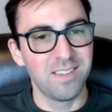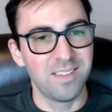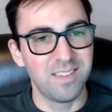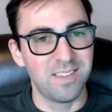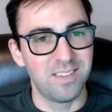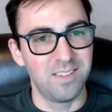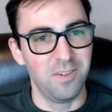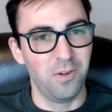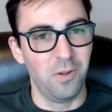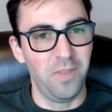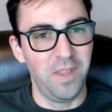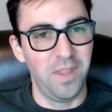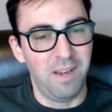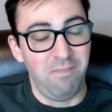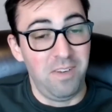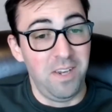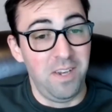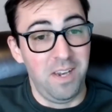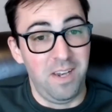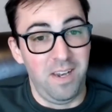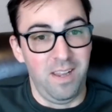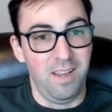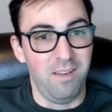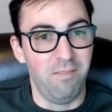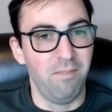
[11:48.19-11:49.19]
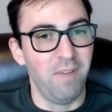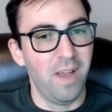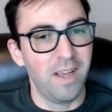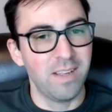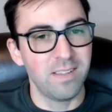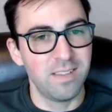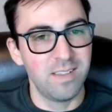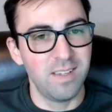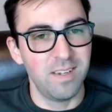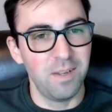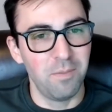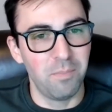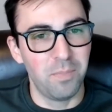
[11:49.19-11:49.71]
They definitely need to
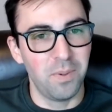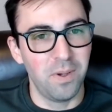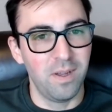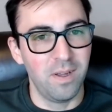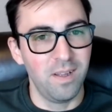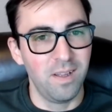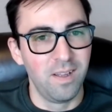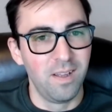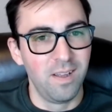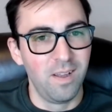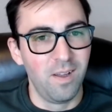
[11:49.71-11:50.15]
invest in it, but